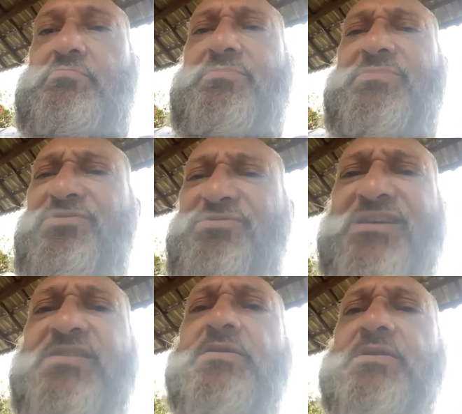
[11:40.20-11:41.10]

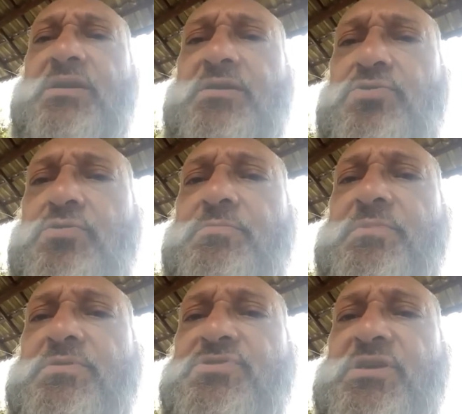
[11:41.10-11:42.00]
United Kingdom
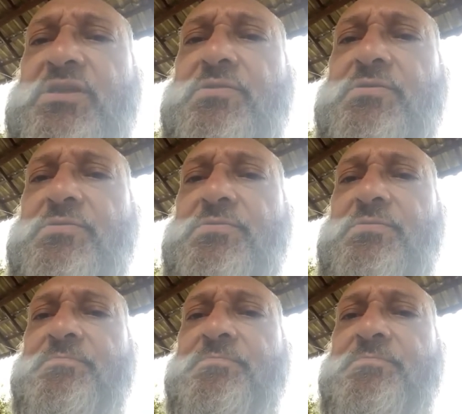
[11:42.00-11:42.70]
in general,